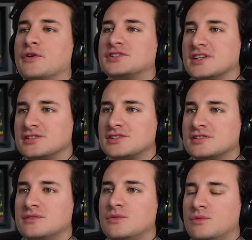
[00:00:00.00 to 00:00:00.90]
you don't
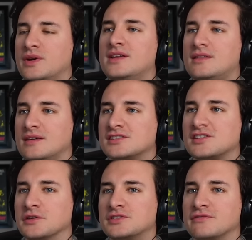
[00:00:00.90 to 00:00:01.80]
expect. We need the huh?
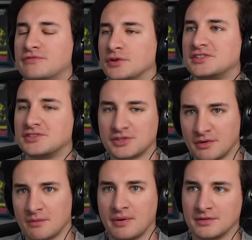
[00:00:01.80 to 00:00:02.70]
exclusive footage so we,
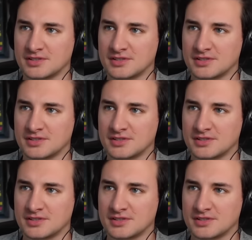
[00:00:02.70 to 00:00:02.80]
we can post